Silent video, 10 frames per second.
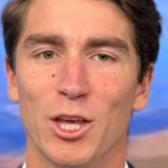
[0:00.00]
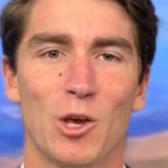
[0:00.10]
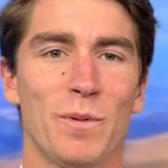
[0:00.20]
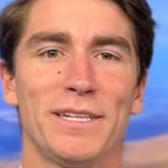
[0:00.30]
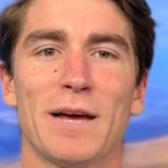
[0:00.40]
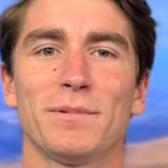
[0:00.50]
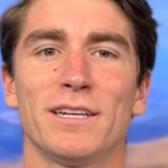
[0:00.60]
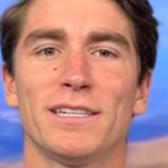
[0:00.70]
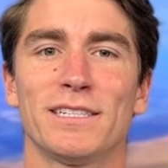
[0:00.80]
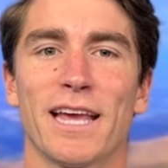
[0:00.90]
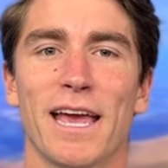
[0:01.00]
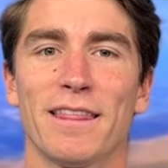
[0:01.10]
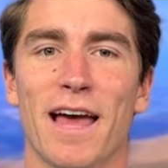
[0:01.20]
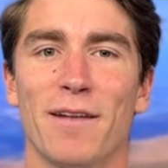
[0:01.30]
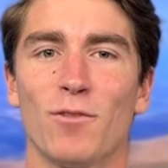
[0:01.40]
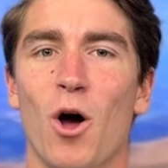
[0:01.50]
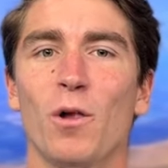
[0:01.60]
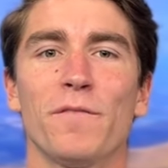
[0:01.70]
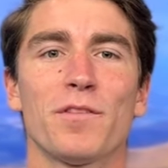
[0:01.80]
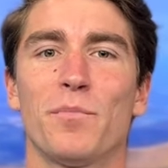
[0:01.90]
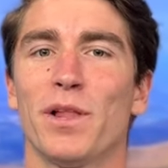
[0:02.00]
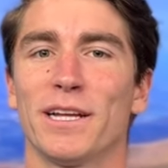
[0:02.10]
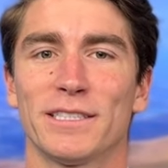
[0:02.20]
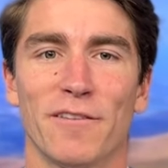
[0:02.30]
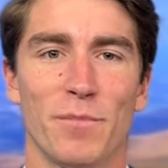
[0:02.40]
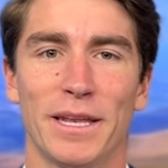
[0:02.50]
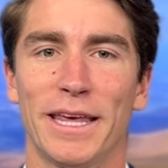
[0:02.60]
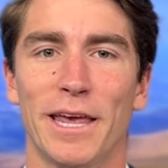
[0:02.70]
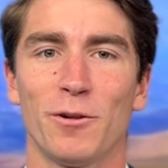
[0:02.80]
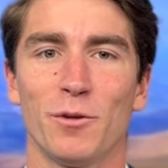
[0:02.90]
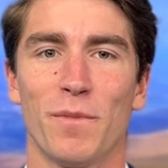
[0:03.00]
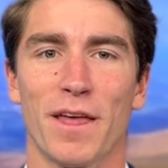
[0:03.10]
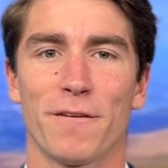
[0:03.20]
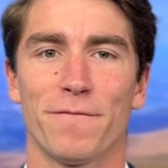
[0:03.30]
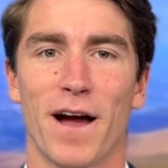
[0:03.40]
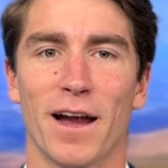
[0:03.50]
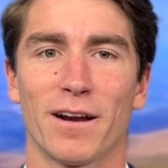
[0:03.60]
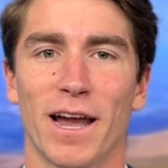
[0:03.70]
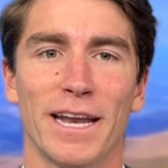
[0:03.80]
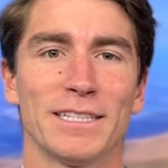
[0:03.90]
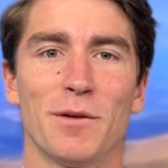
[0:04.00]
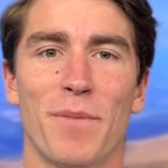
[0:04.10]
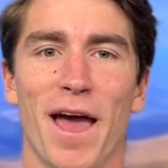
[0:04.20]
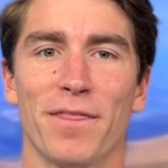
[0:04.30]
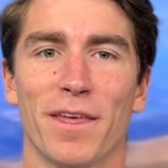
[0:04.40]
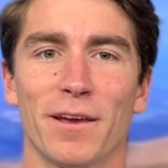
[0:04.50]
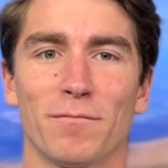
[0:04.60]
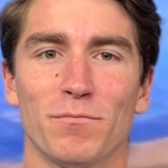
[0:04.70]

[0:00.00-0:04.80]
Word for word: you'd be tempted to say that all of the plants have been killed by the fire and it's a bad thing.